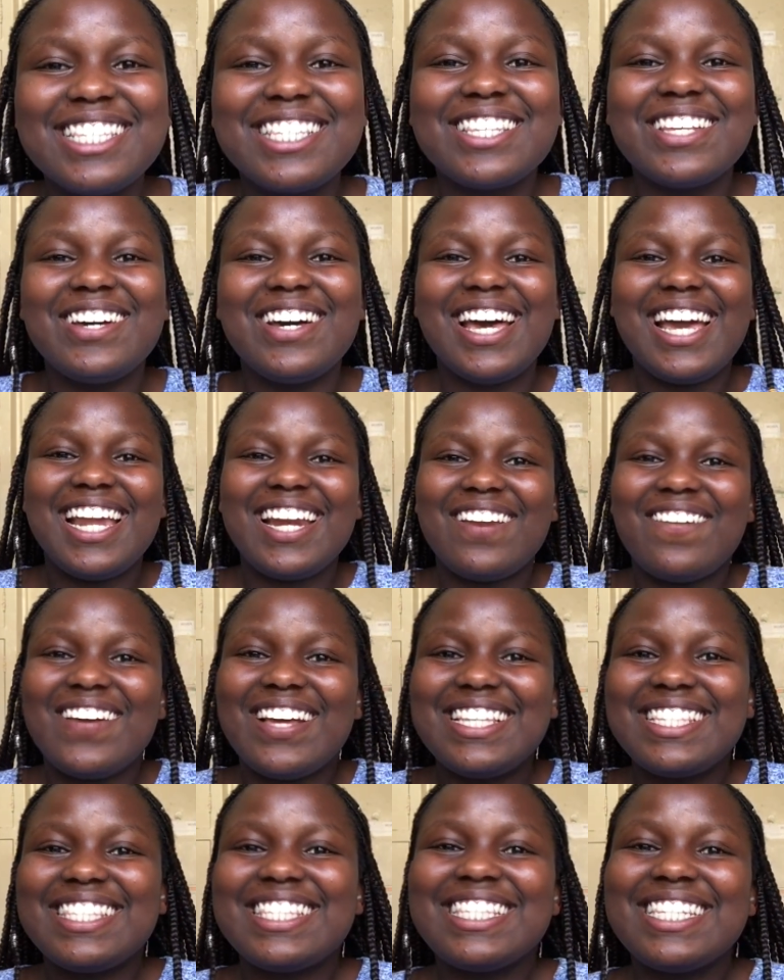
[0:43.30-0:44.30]
So
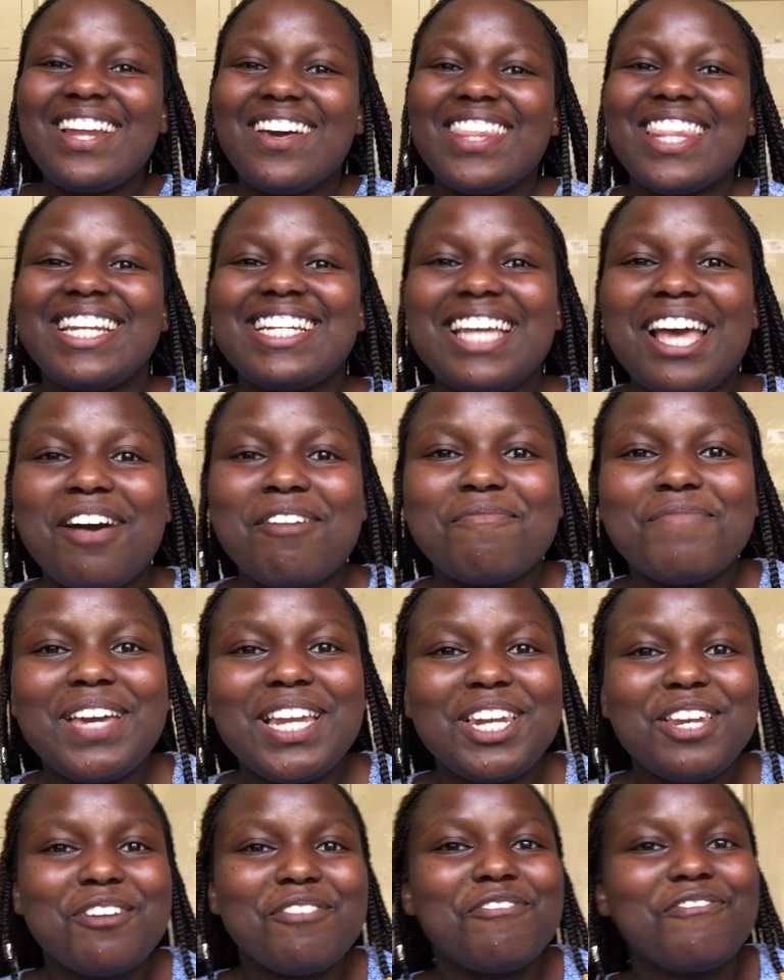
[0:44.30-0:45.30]
anyways, now that I have
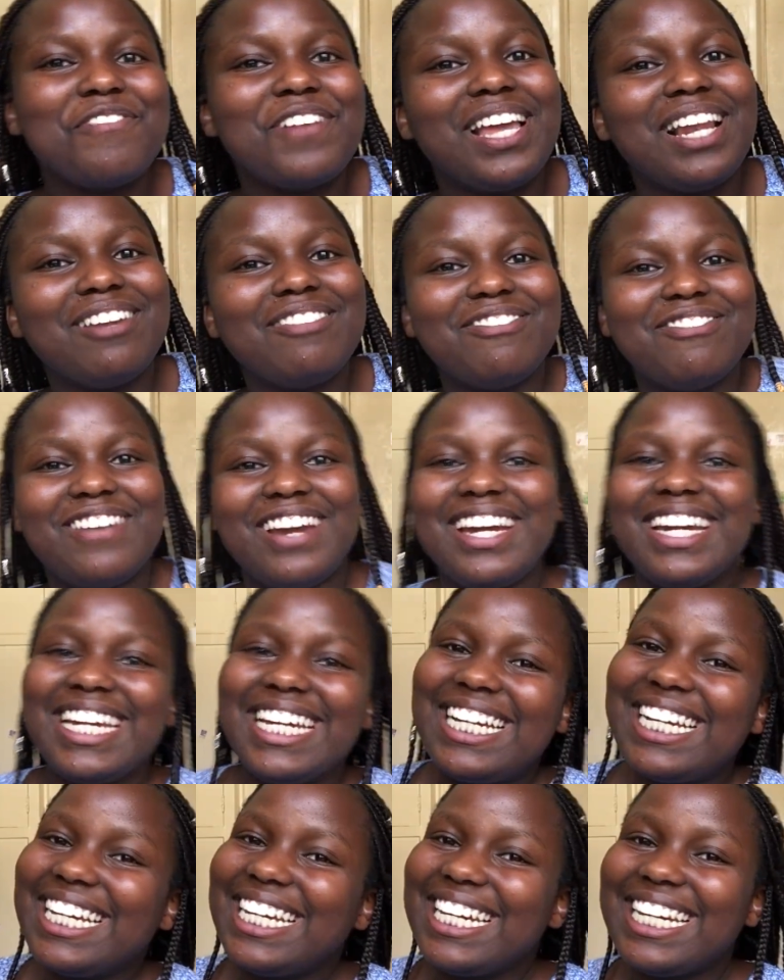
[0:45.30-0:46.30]
made you feel
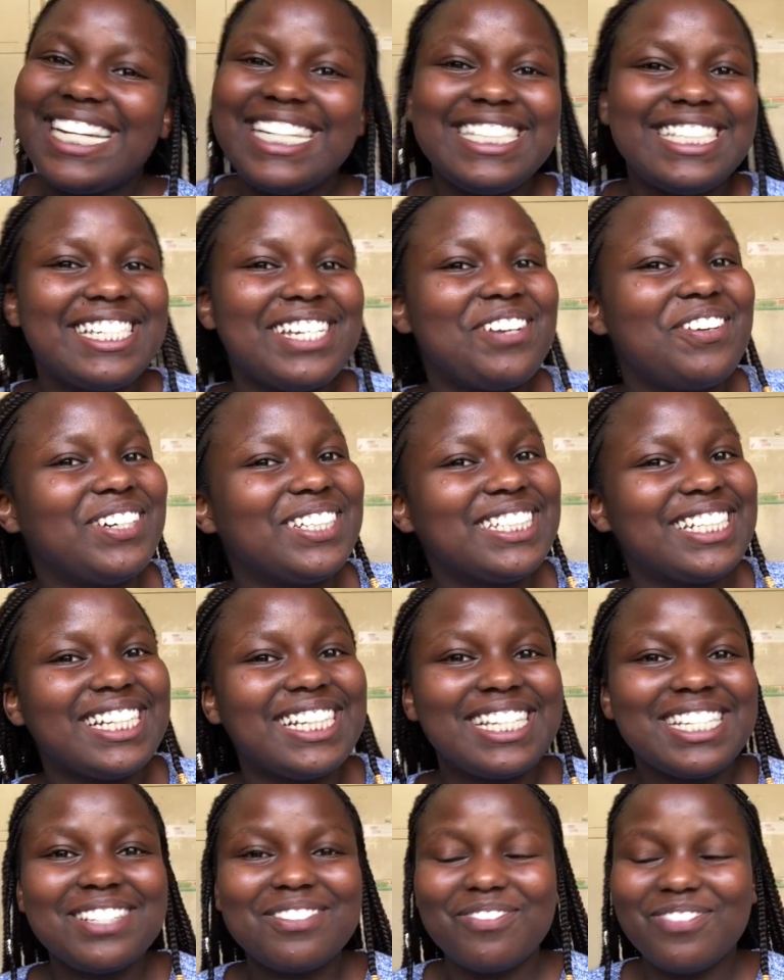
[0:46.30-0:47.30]
very cringy watching
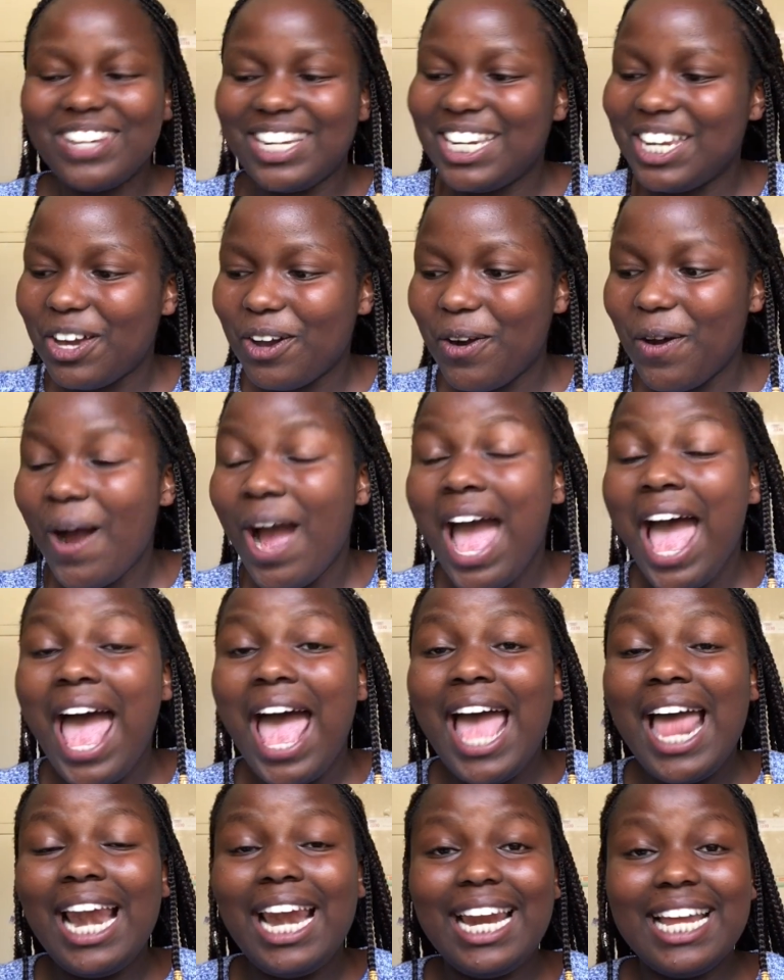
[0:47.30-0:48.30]
this video,
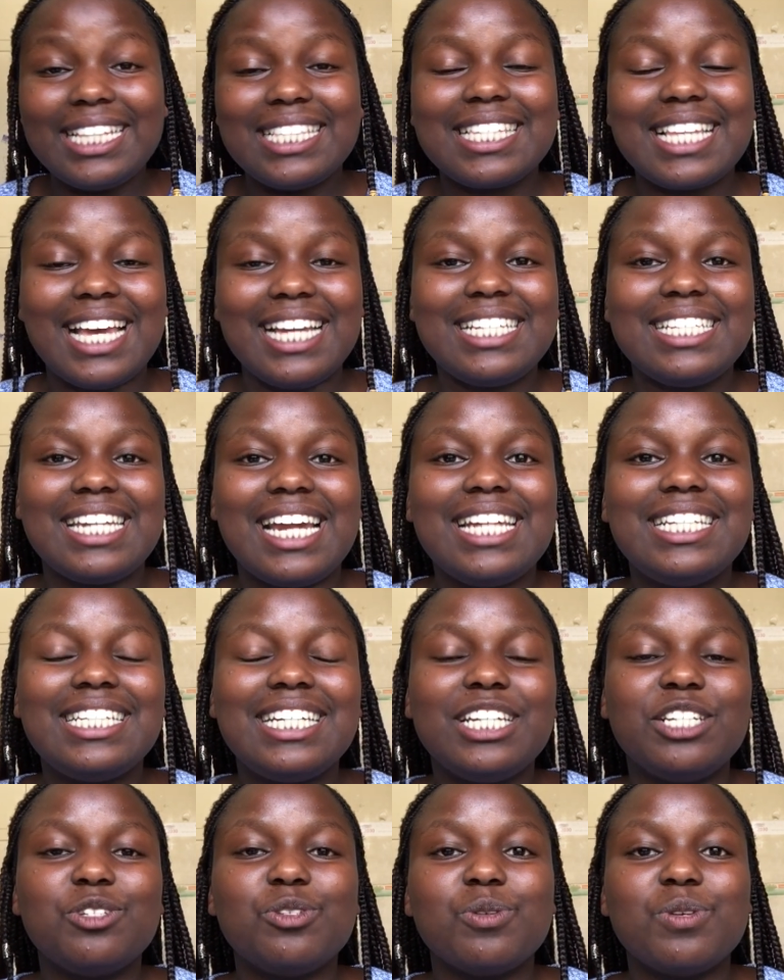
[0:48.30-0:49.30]
let's get right
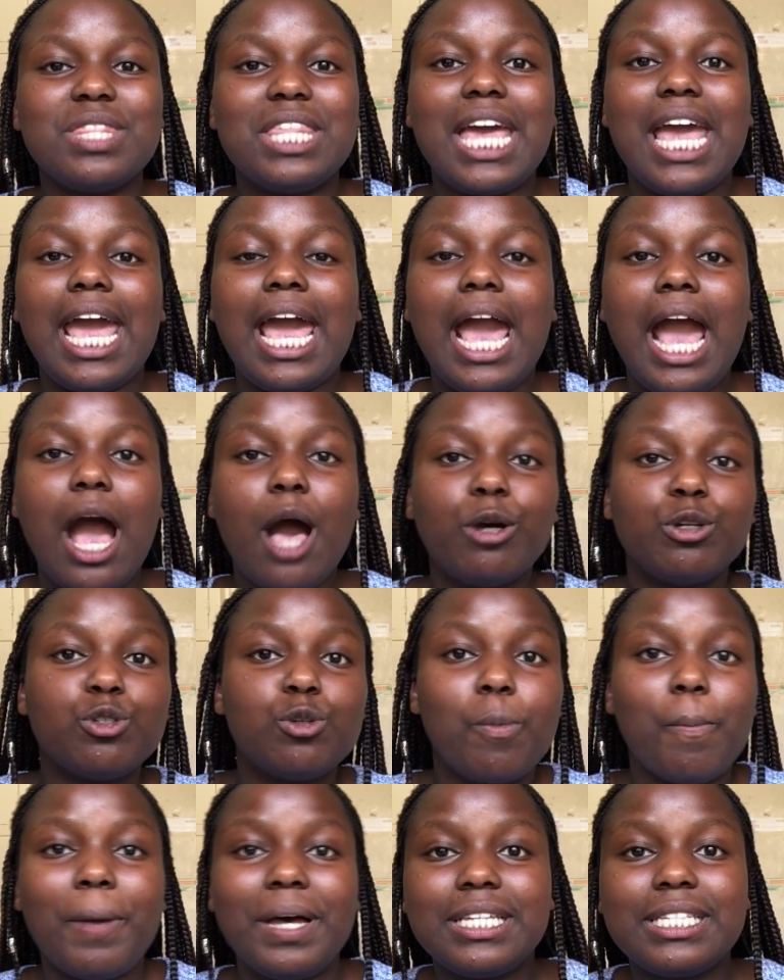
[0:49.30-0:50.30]
into the how
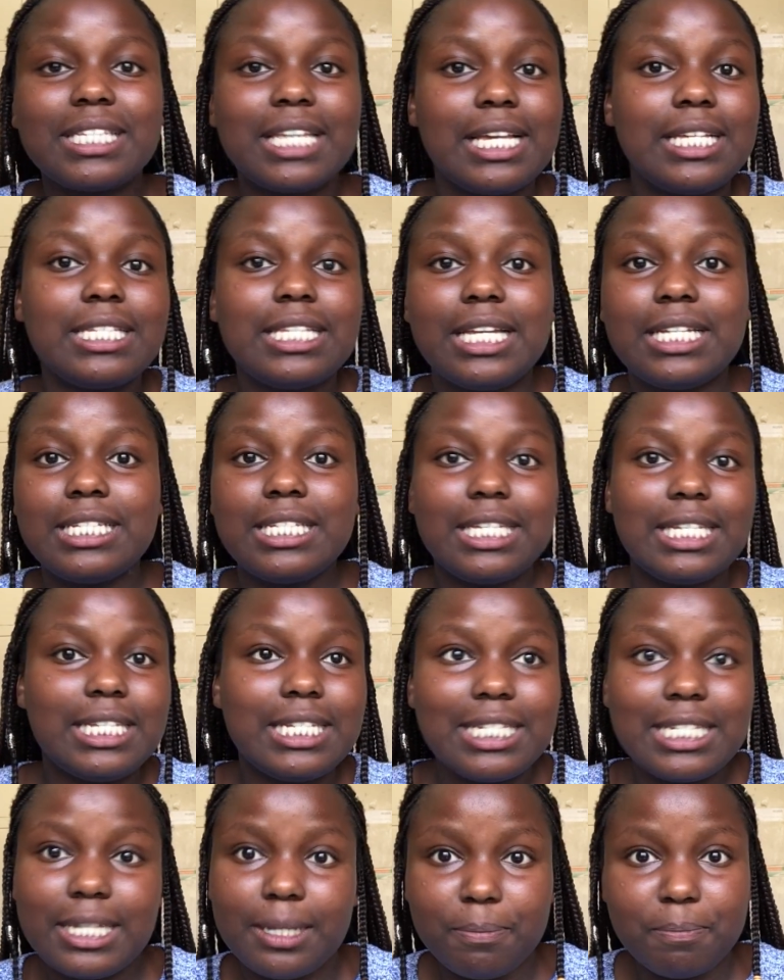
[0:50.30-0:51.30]
to pass KCSE
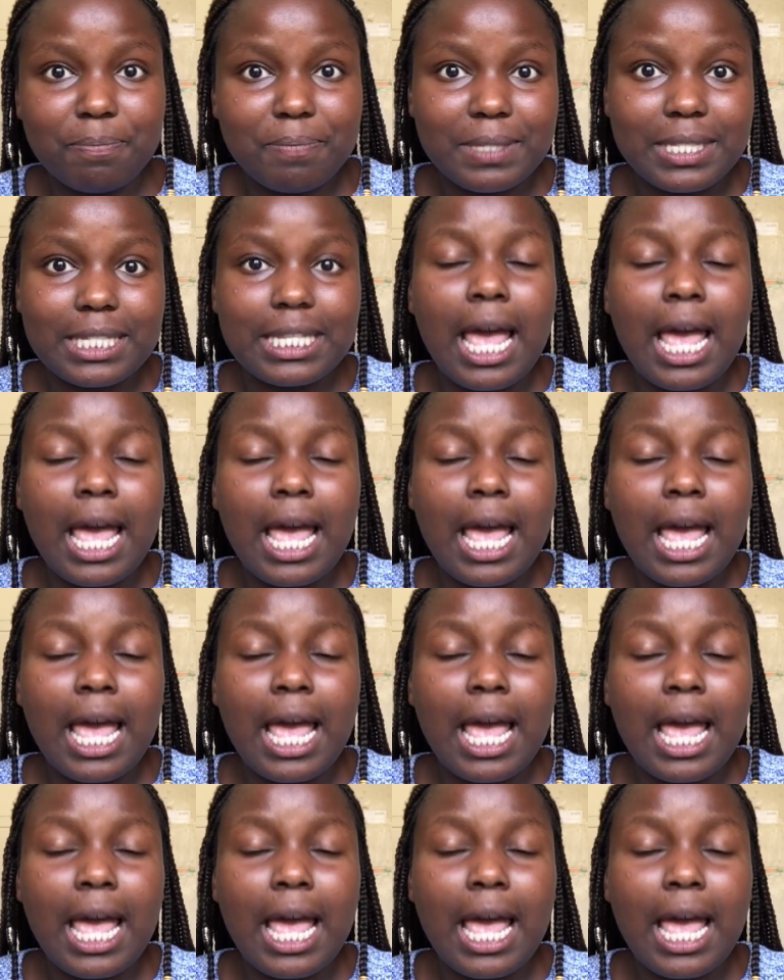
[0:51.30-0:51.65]
tips.